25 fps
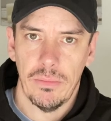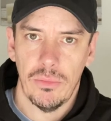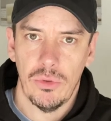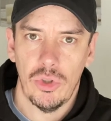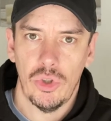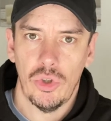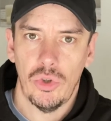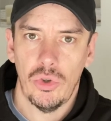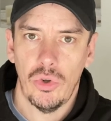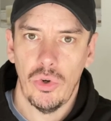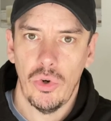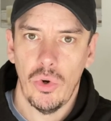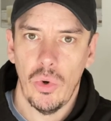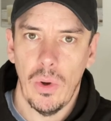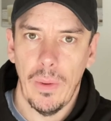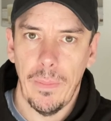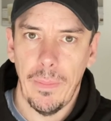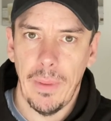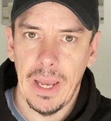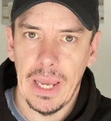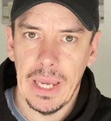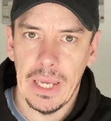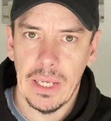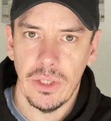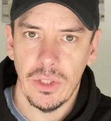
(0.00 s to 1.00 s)
truer
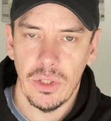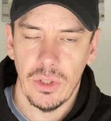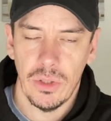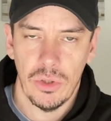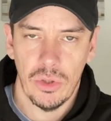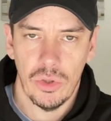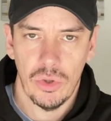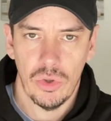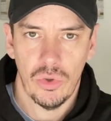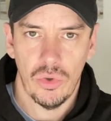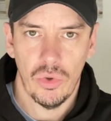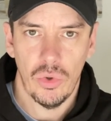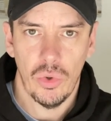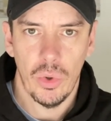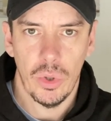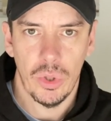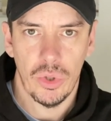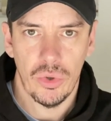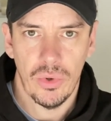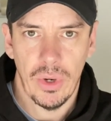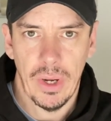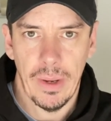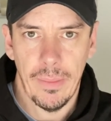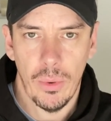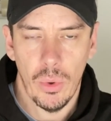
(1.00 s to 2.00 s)
bass, truer
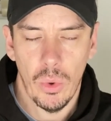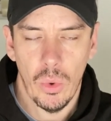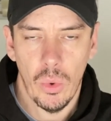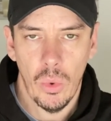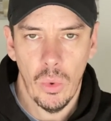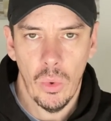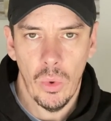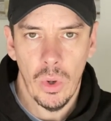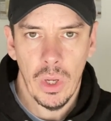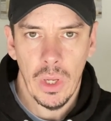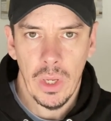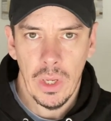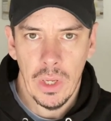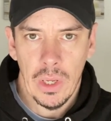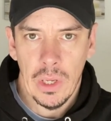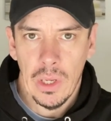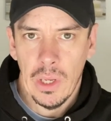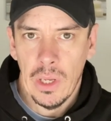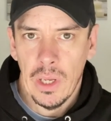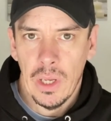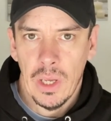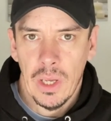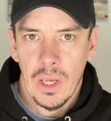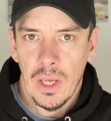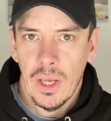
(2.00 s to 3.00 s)
treble,
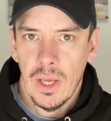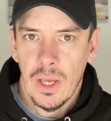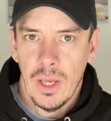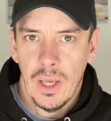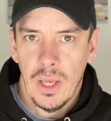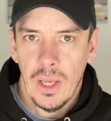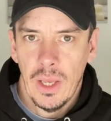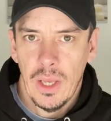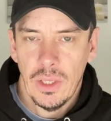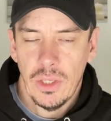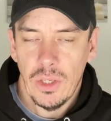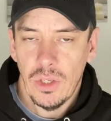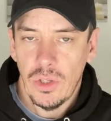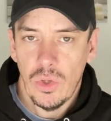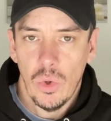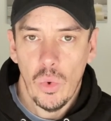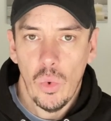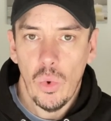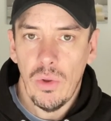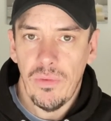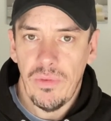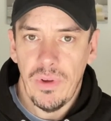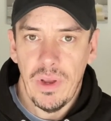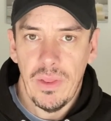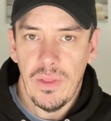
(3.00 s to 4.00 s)
just all
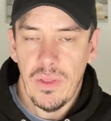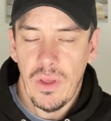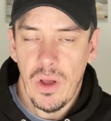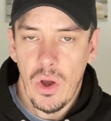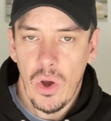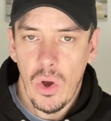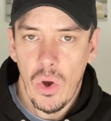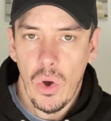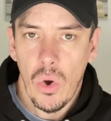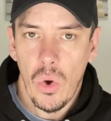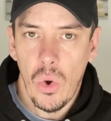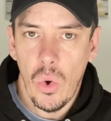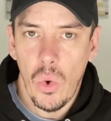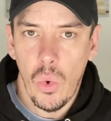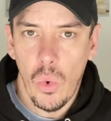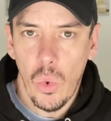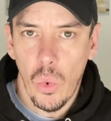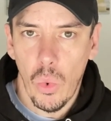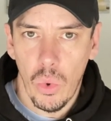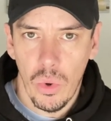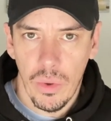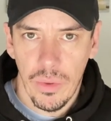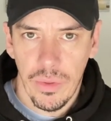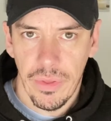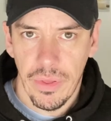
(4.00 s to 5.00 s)
of it. The
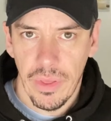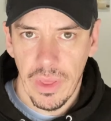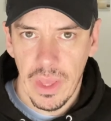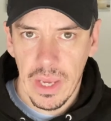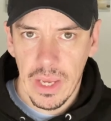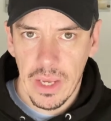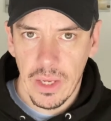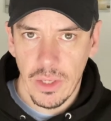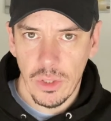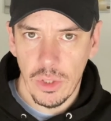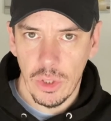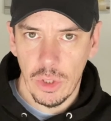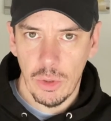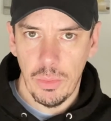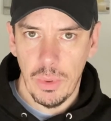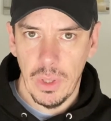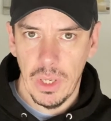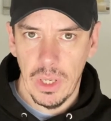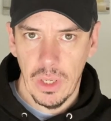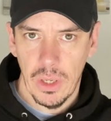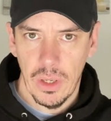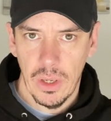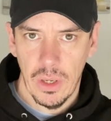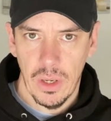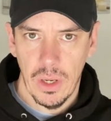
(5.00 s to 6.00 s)
whole thing has just
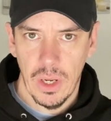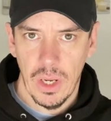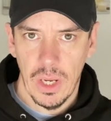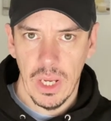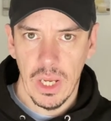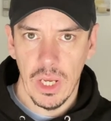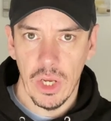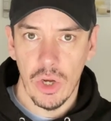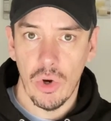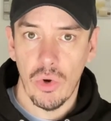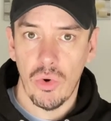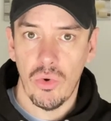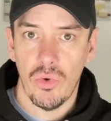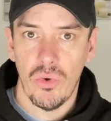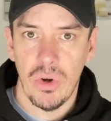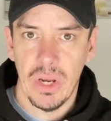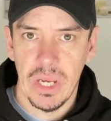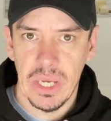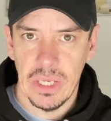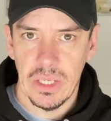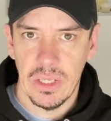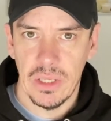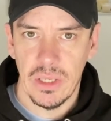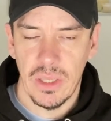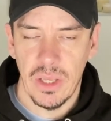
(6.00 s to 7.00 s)
been
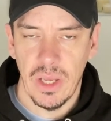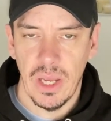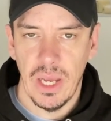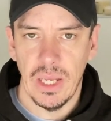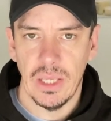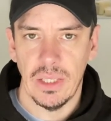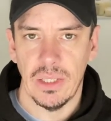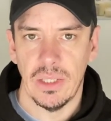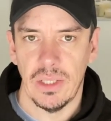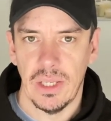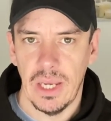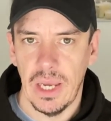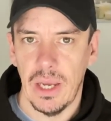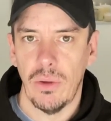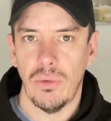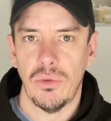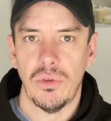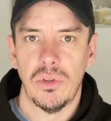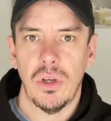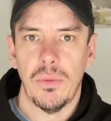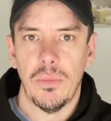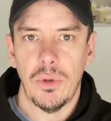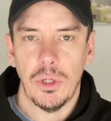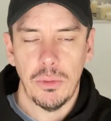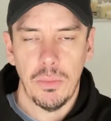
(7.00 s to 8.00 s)
increased and sound
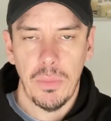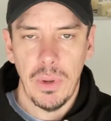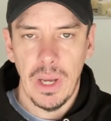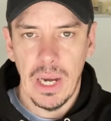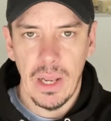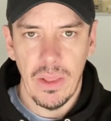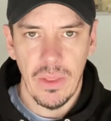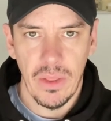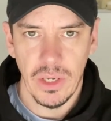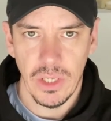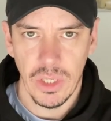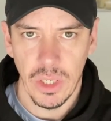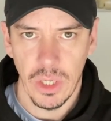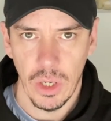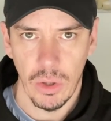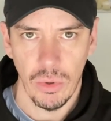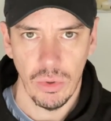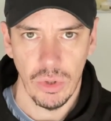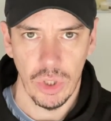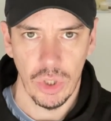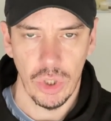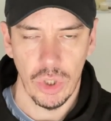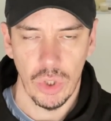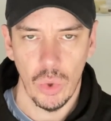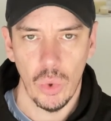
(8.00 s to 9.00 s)
so much better. There's no
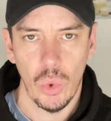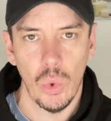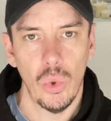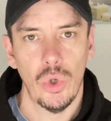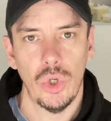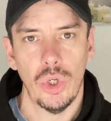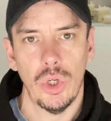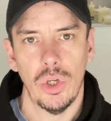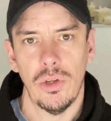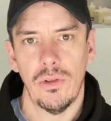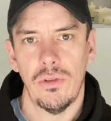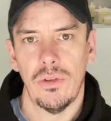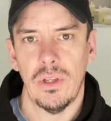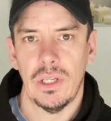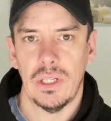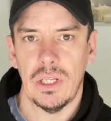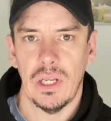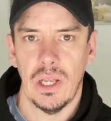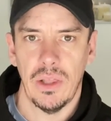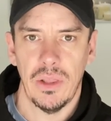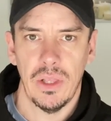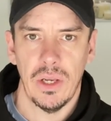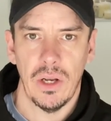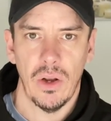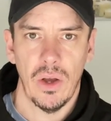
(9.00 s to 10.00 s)
distortion, there's
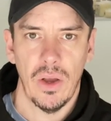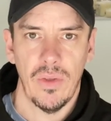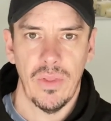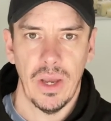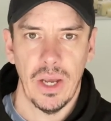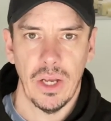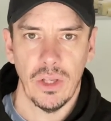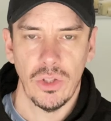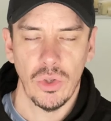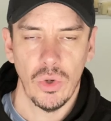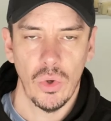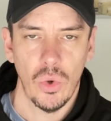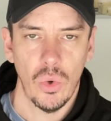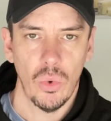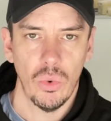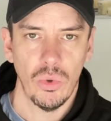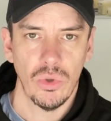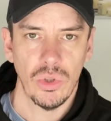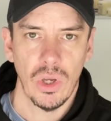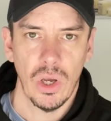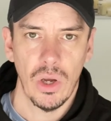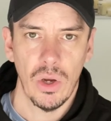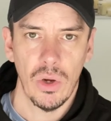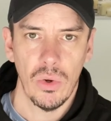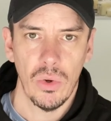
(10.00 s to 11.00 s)
nothing like that at all.
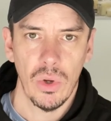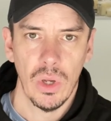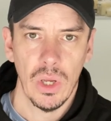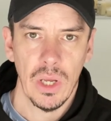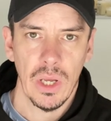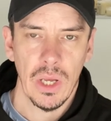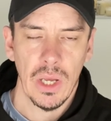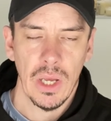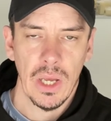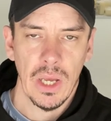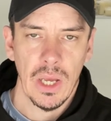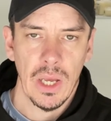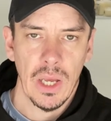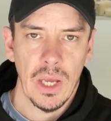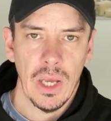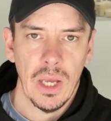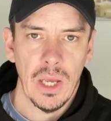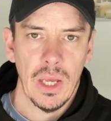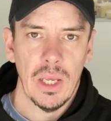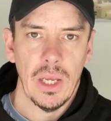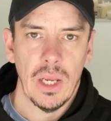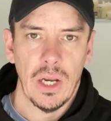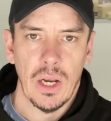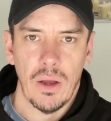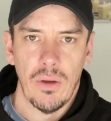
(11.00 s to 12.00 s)
So,
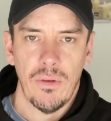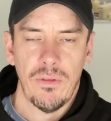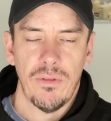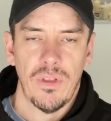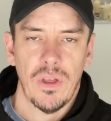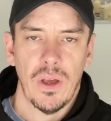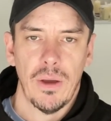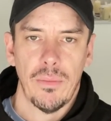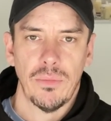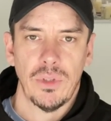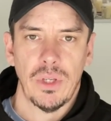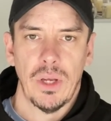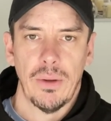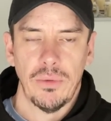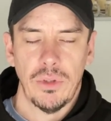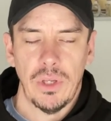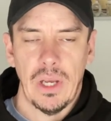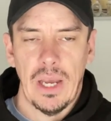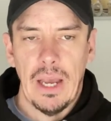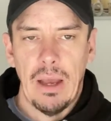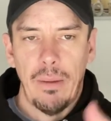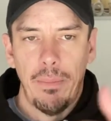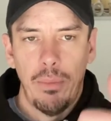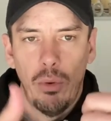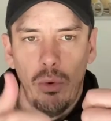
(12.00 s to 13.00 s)
you know, thumbs up to
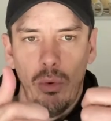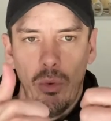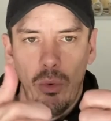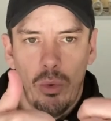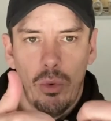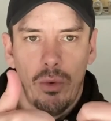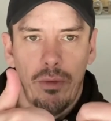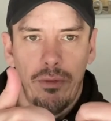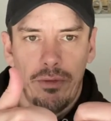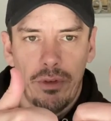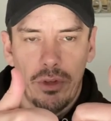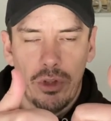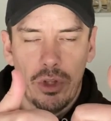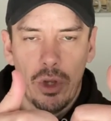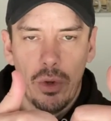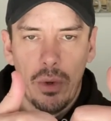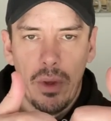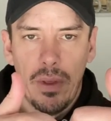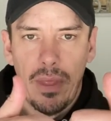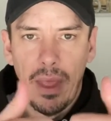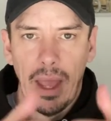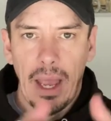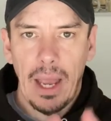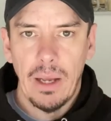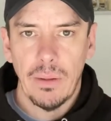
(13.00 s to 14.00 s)
Apple for
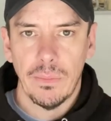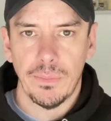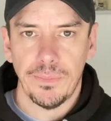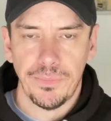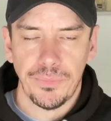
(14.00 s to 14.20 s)
doing that.